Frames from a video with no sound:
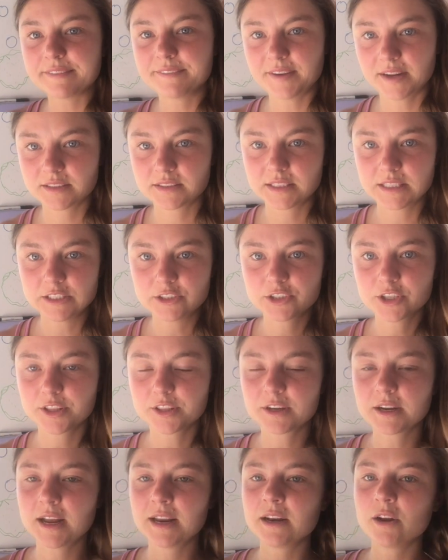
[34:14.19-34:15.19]
affecting each
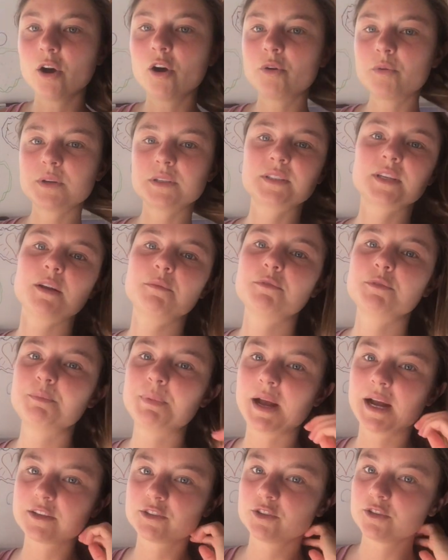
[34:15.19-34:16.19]
other and it always comes
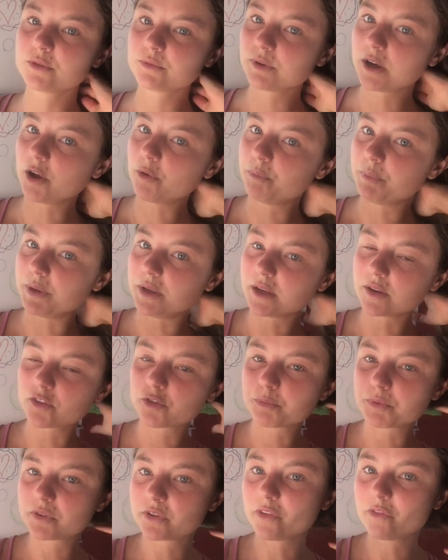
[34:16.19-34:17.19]
back to the well-being of
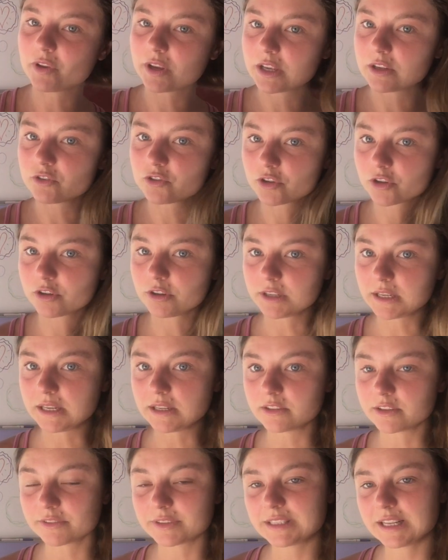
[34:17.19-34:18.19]
specific internal
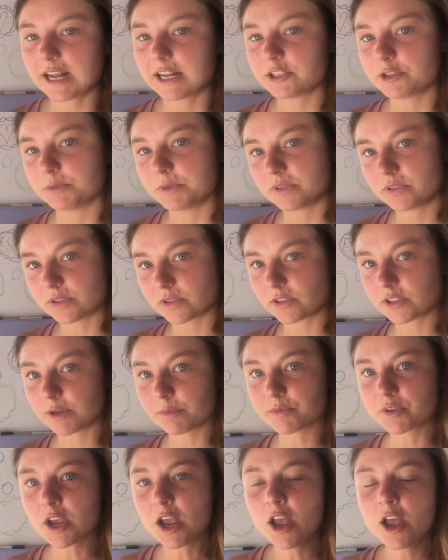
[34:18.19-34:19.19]
needs of attachment
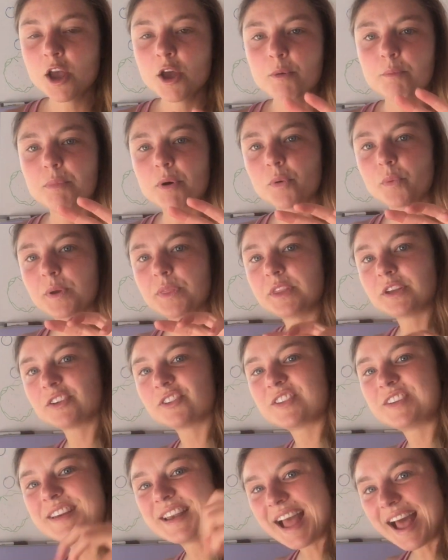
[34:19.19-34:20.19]
systems but when
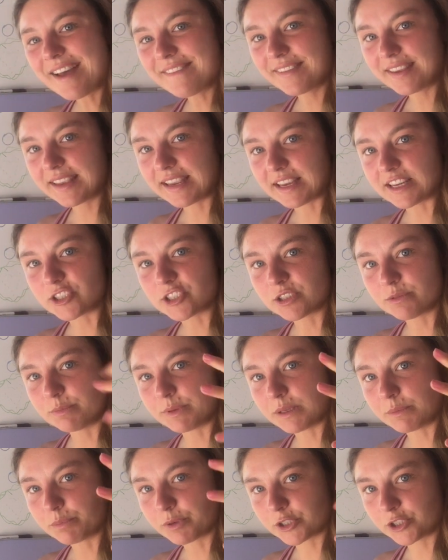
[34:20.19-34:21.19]
there's navigation
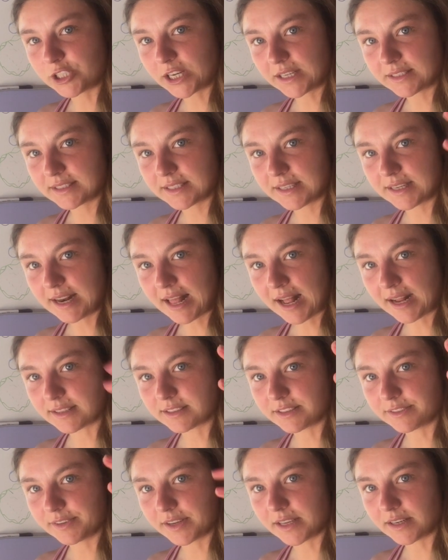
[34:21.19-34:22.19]
being projected and
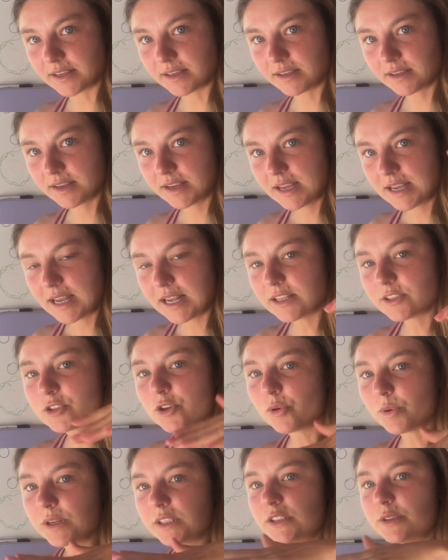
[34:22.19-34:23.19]
activated it's
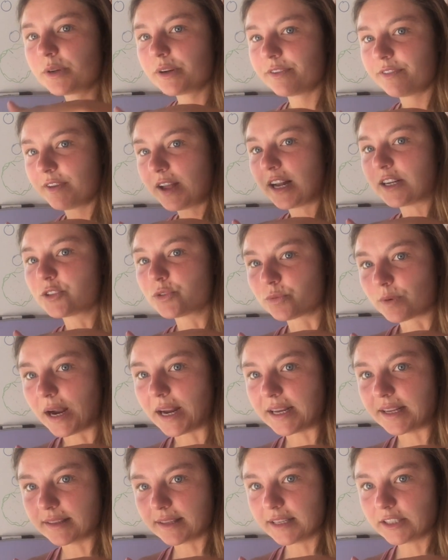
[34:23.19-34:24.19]
going to affect
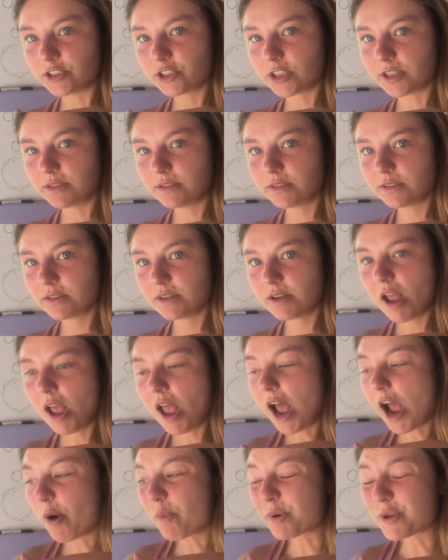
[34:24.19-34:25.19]
regulation
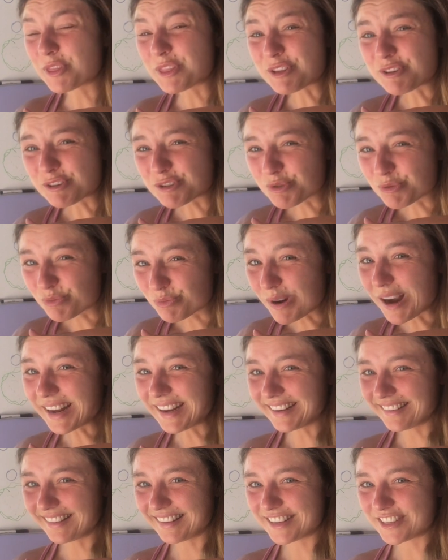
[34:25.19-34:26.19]
and when there's
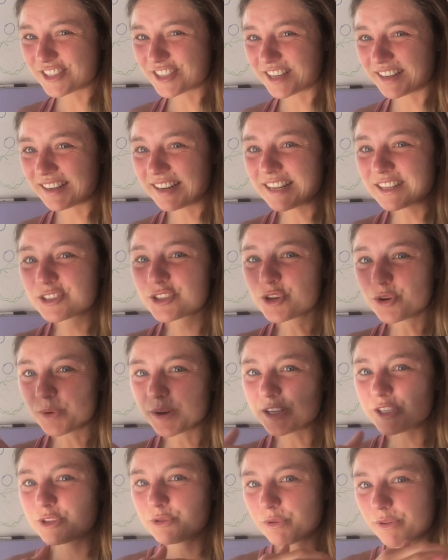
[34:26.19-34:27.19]
regulation it's
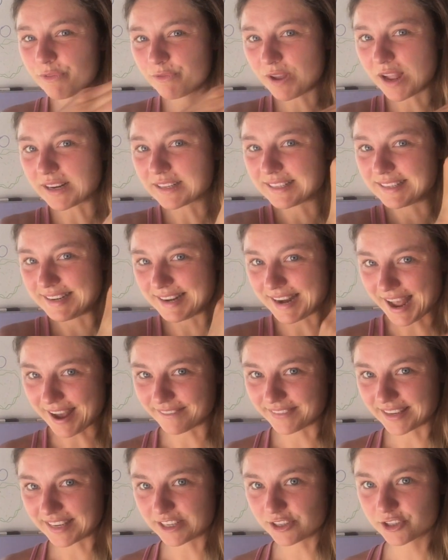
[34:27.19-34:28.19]
going to affect
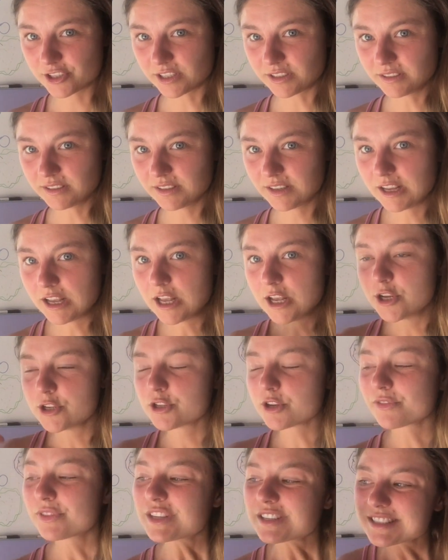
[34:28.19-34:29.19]
navigation
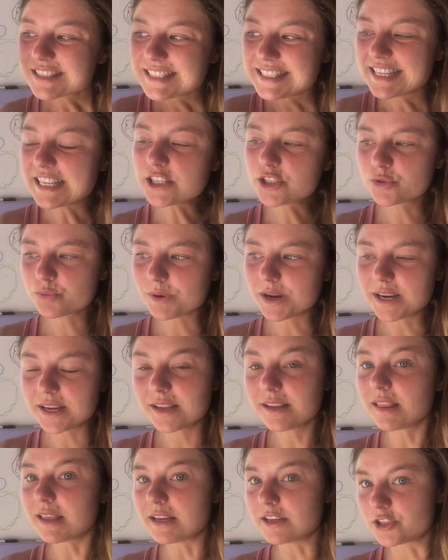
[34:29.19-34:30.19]
so if there's
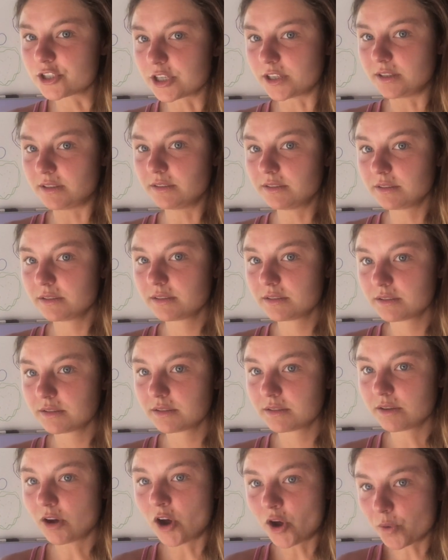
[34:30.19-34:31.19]
dysregulation
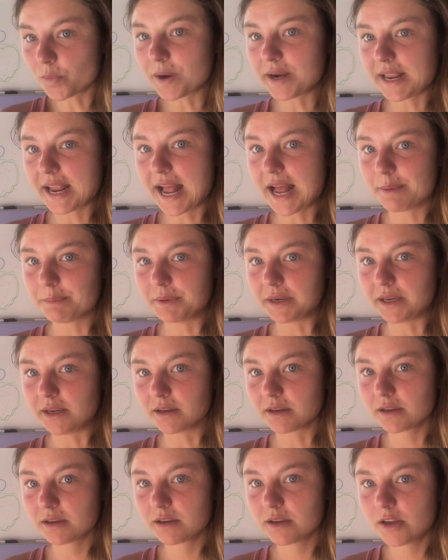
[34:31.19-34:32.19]
already
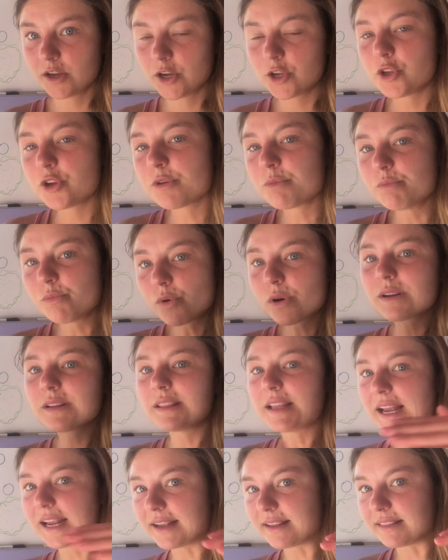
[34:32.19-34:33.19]
happening you're more
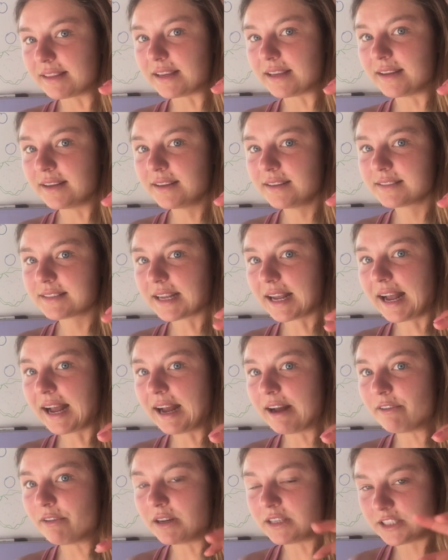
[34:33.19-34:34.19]
likely to
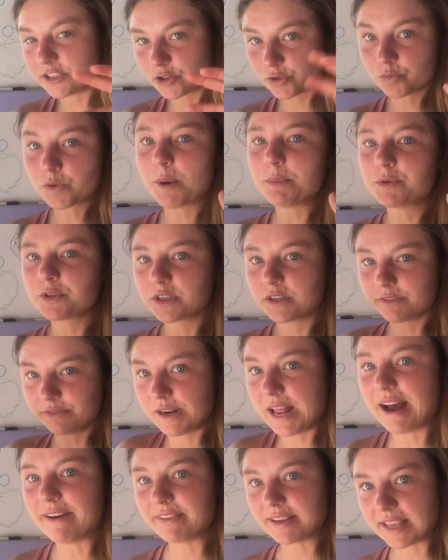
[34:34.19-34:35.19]
have a disruption of
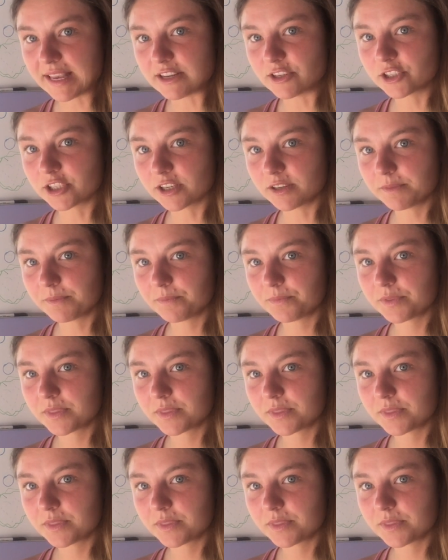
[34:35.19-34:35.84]
navigation